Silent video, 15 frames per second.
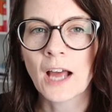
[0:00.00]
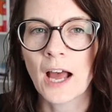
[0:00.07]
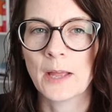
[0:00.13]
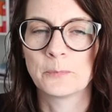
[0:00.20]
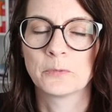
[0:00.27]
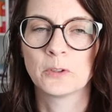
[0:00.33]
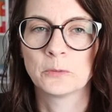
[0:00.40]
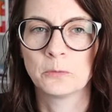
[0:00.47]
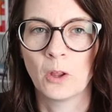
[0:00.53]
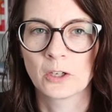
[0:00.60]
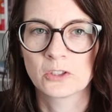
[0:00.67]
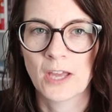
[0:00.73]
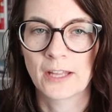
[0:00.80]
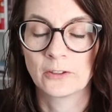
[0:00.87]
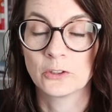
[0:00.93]
time for
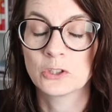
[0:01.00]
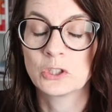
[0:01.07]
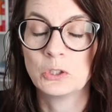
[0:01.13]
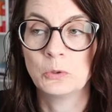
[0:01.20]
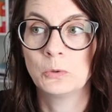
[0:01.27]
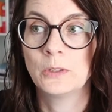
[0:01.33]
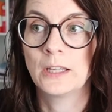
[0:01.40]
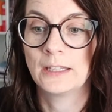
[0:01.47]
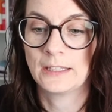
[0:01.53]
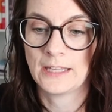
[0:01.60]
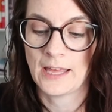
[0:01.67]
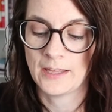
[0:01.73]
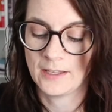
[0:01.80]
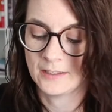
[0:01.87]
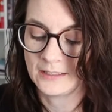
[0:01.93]
vlog channels to
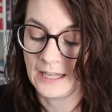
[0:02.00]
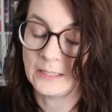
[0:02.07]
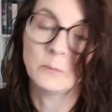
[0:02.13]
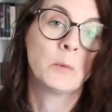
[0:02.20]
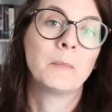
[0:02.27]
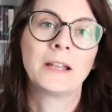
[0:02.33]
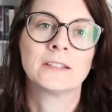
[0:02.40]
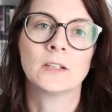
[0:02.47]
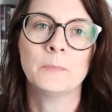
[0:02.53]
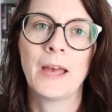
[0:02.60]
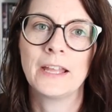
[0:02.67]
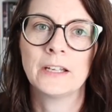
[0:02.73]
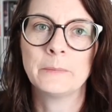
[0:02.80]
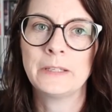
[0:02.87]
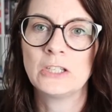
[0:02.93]
gain momentum,
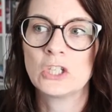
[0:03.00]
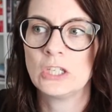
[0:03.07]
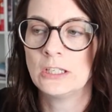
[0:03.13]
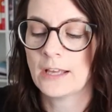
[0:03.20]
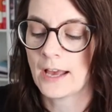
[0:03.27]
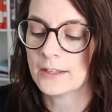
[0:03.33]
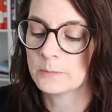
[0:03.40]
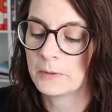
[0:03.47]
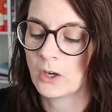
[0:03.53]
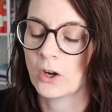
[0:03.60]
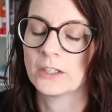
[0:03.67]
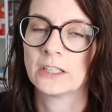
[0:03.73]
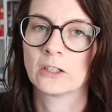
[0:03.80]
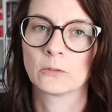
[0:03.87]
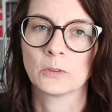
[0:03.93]
and I mean, she has been
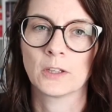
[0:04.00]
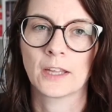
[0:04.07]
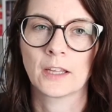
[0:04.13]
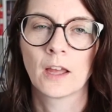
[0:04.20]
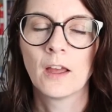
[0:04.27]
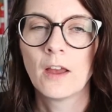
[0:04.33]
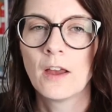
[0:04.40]
on here for like